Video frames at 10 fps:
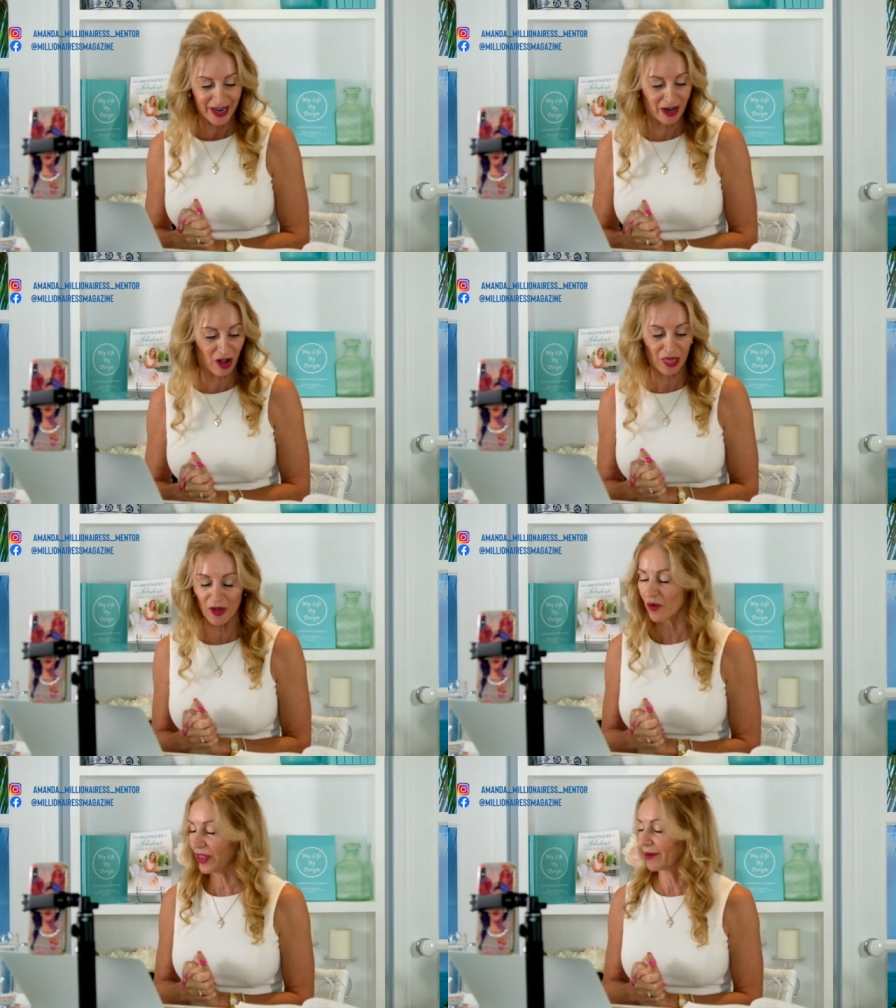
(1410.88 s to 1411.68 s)
And I
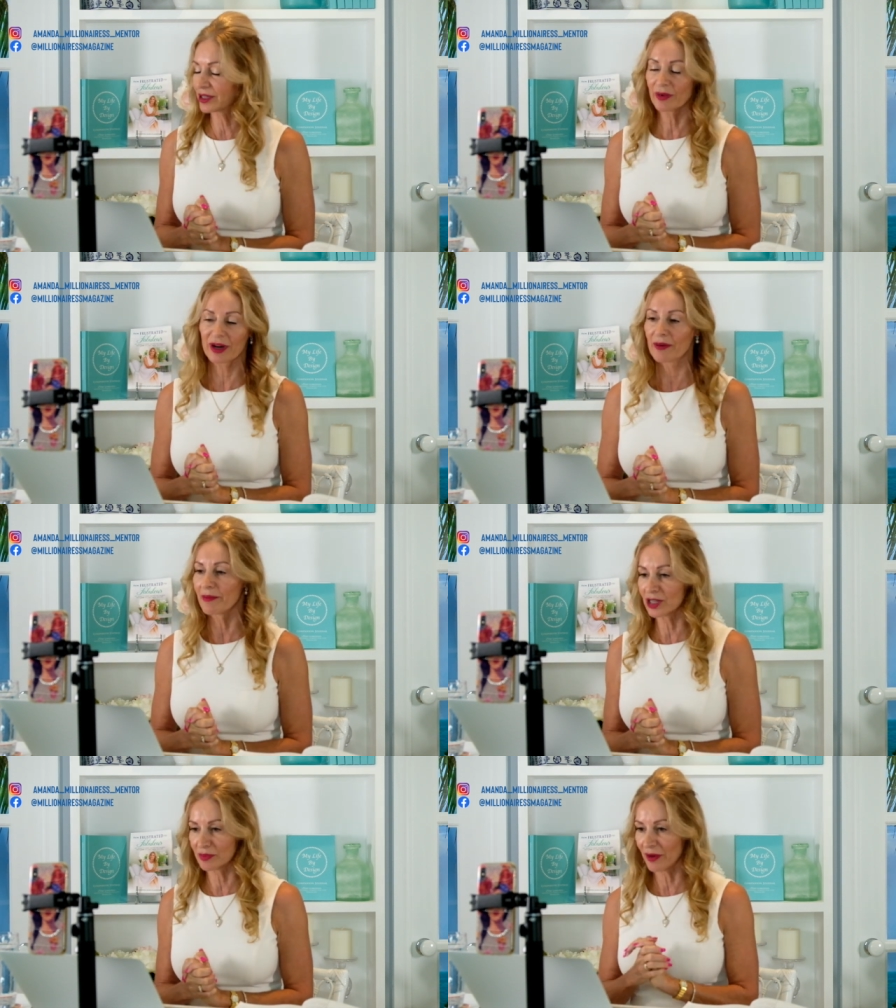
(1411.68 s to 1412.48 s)
thought that was one of the
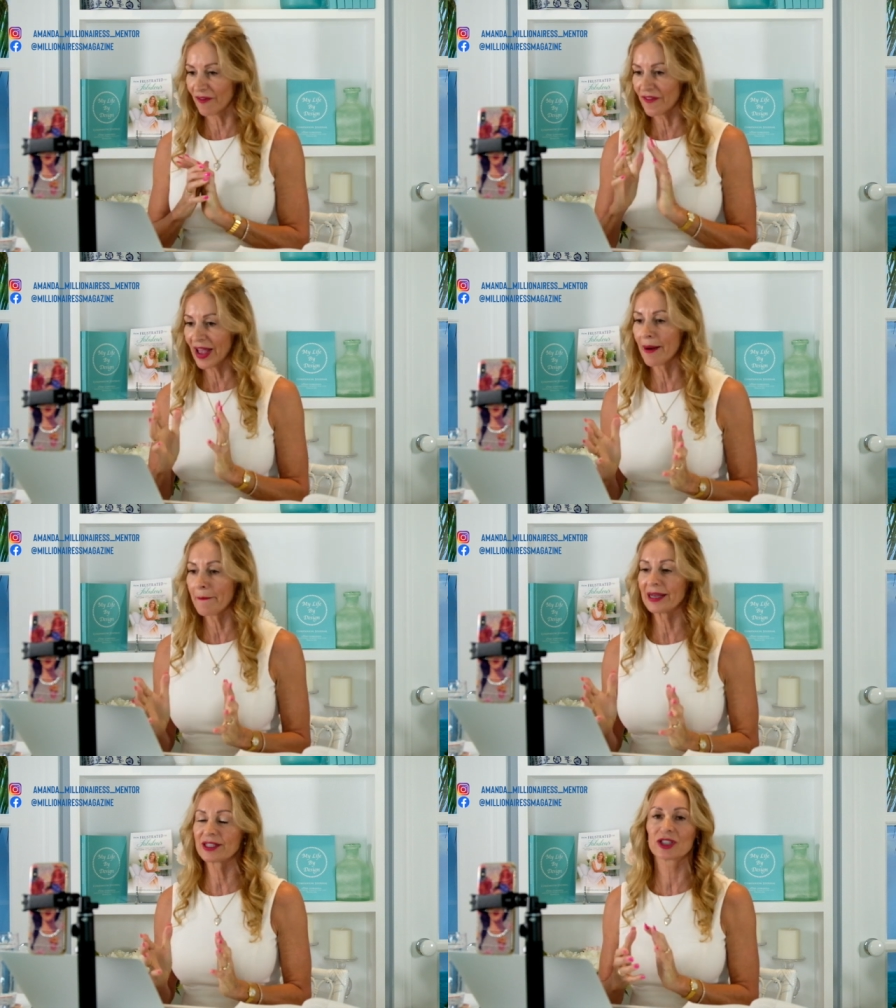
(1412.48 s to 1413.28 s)
most
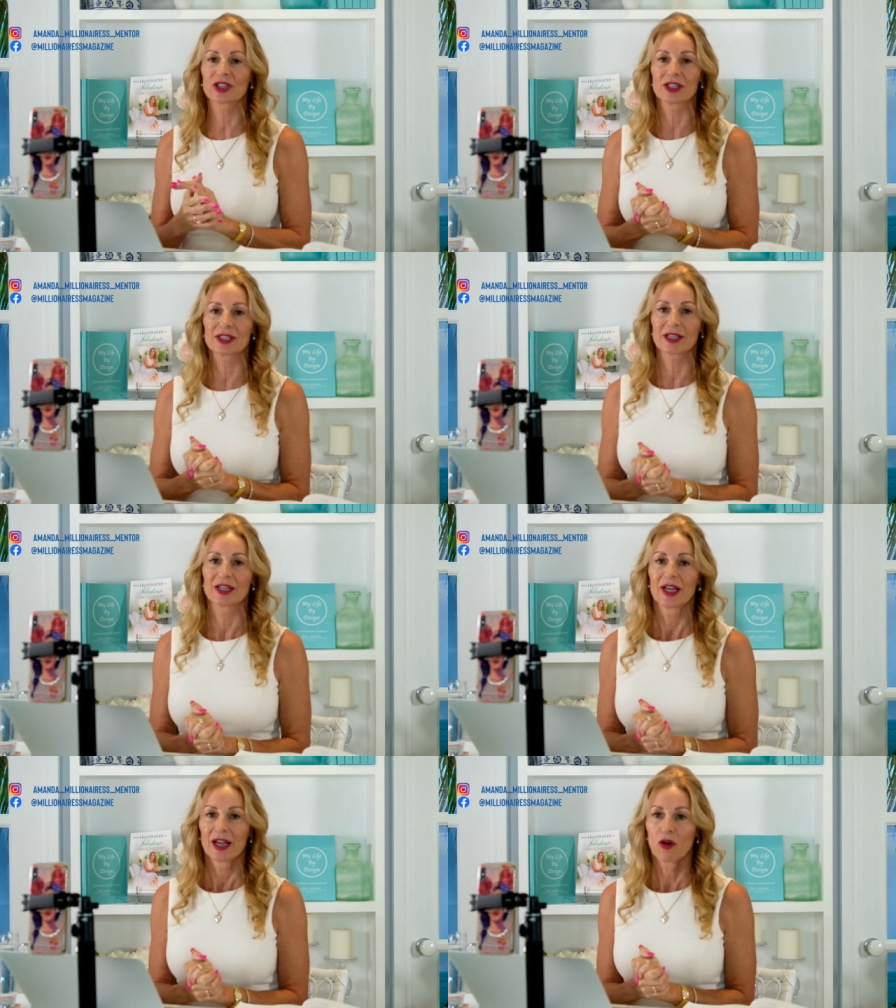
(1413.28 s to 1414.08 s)
profound messages
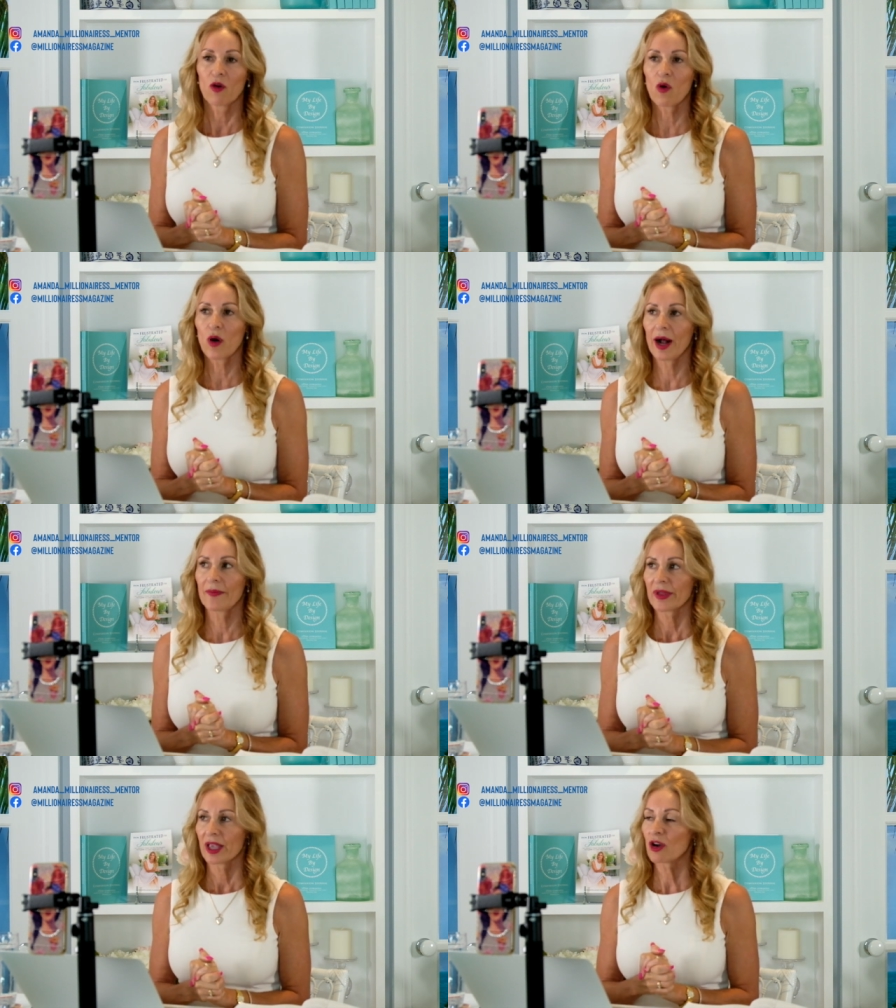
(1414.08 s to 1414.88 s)

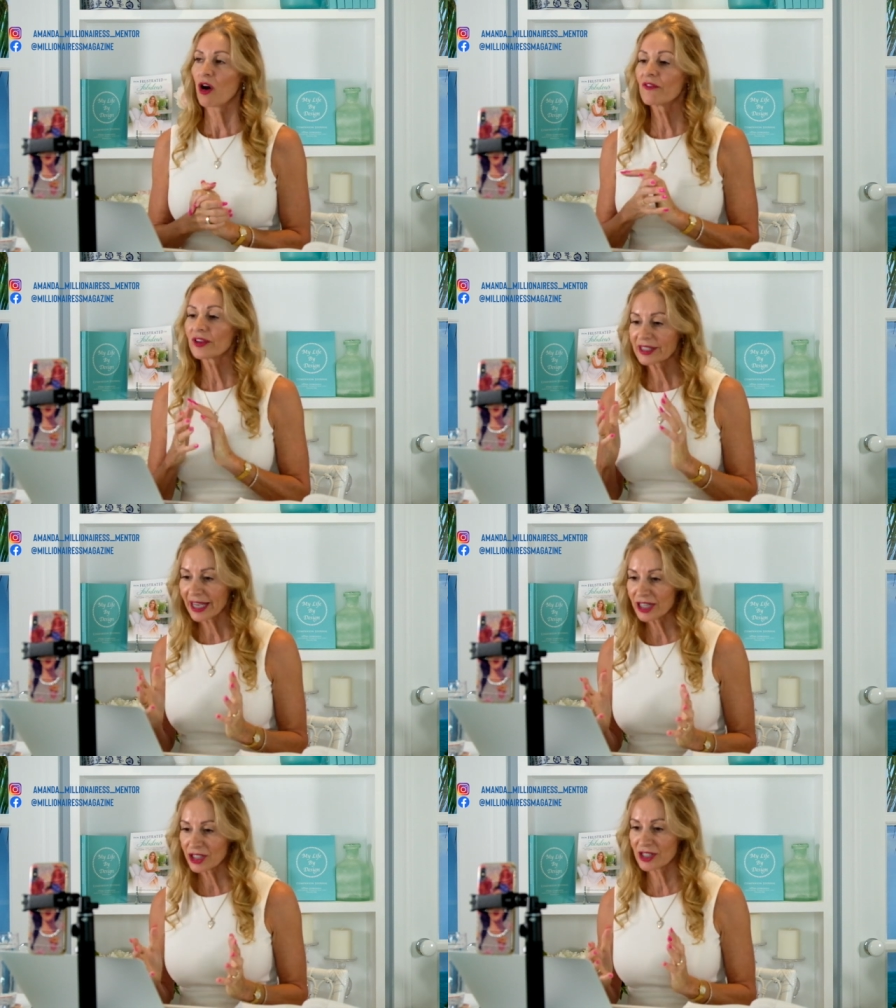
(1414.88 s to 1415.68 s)
or
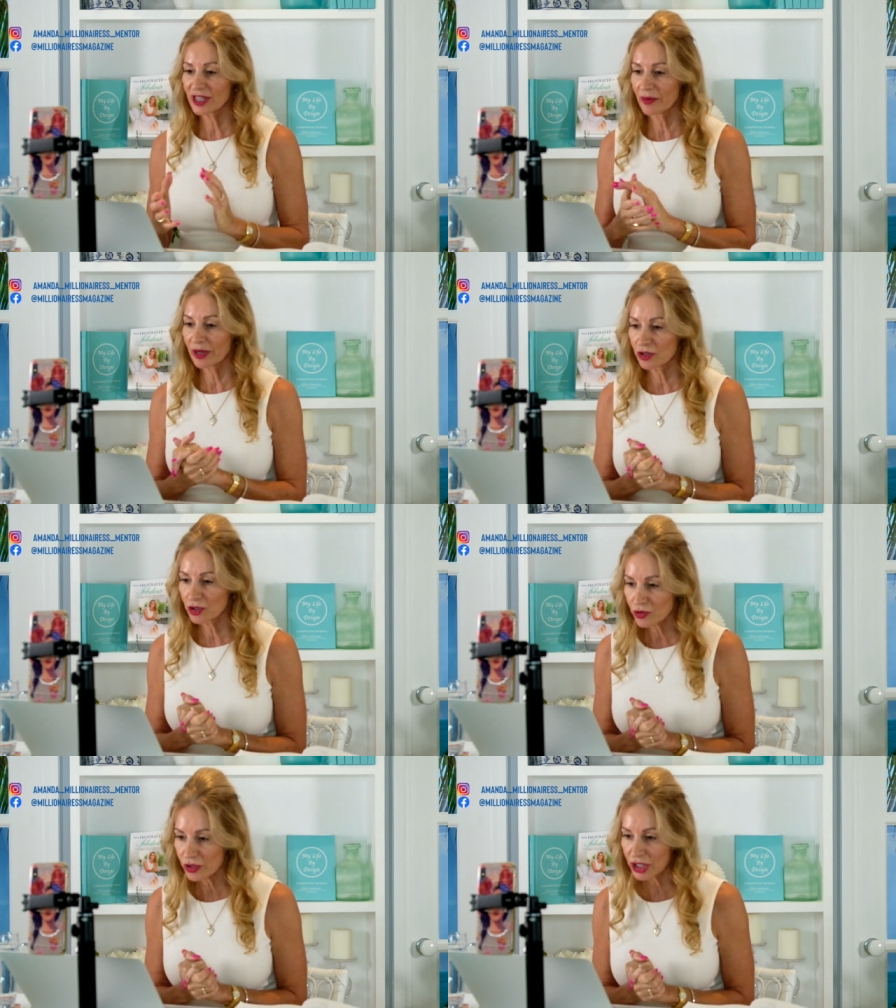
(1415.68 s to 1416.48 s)
conversations that we could
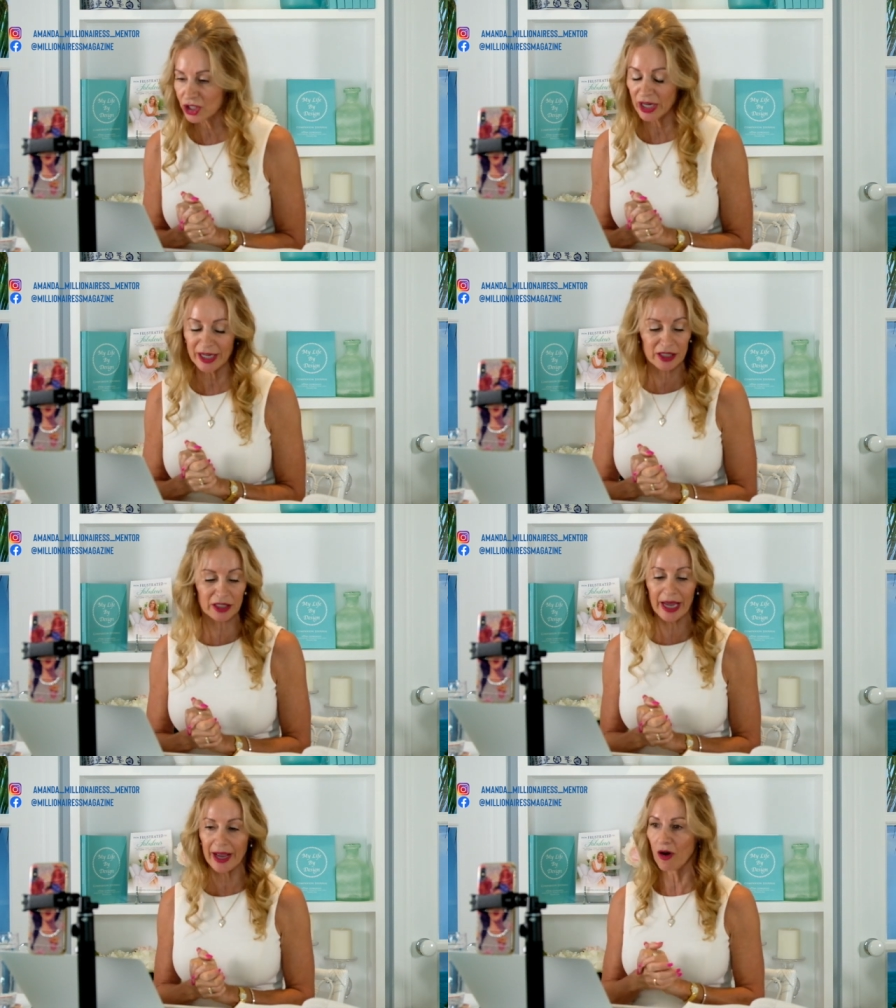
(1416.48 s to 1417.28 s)
truly share
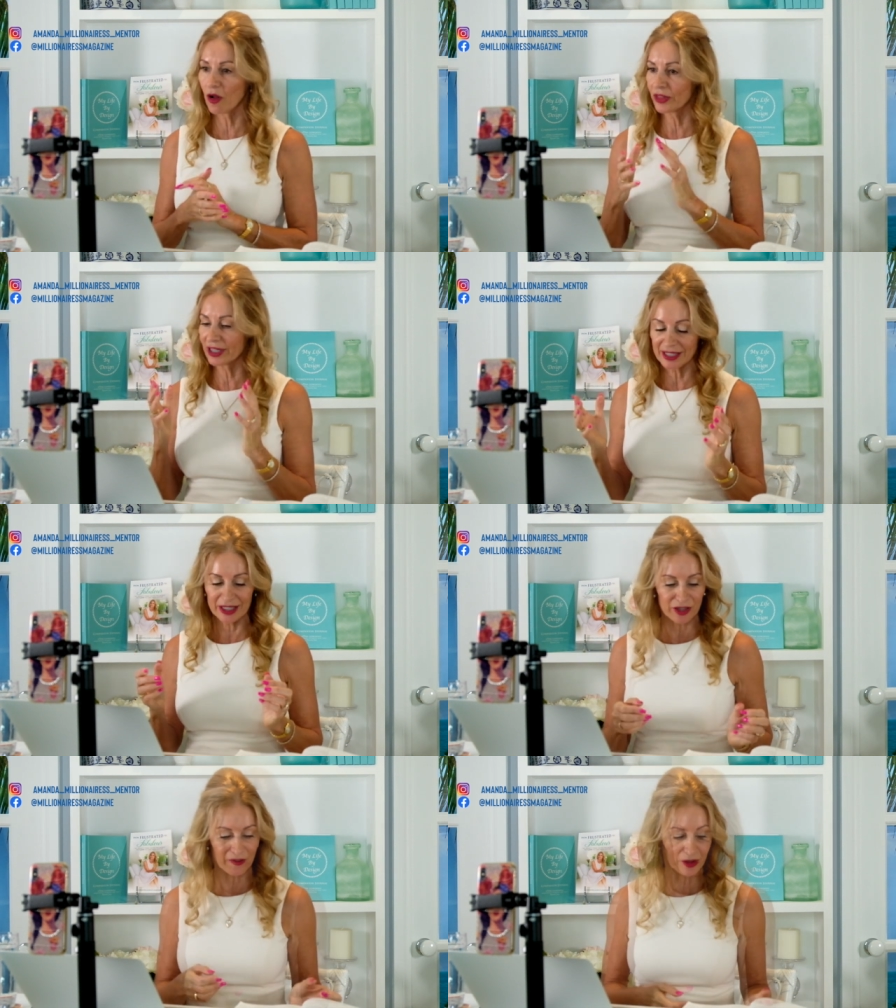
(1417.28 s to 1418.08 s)
today on this
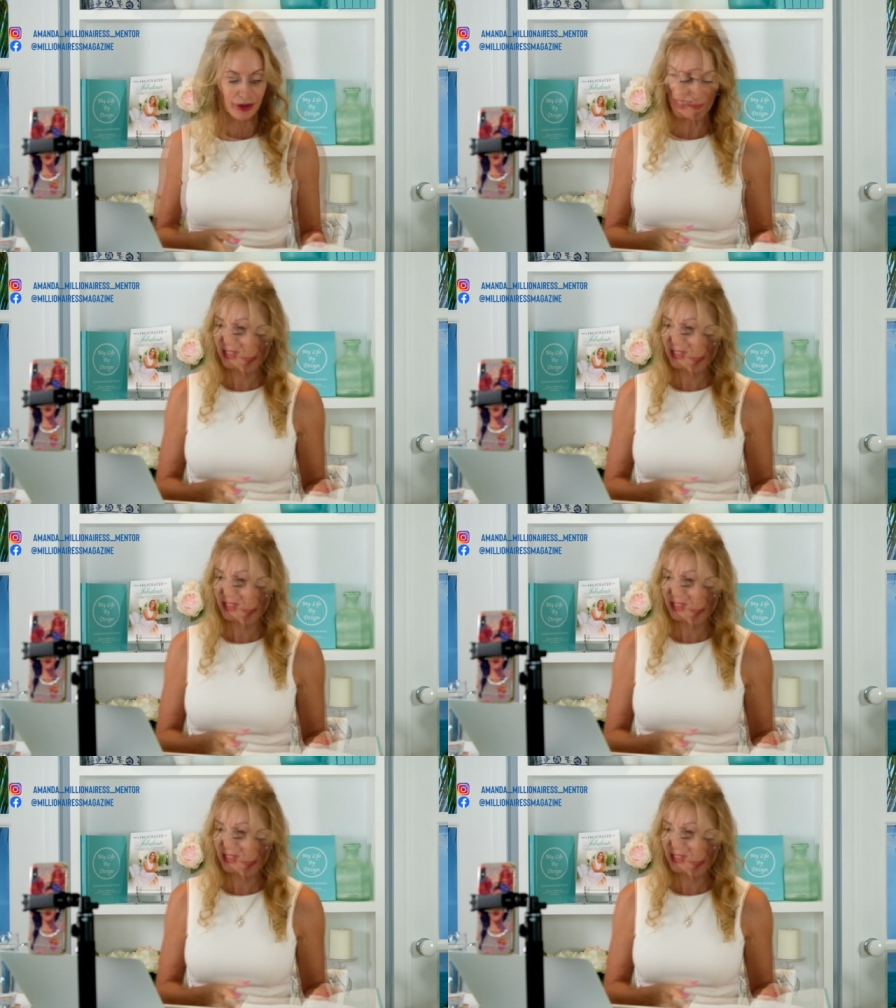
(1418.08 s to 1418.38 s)
interview.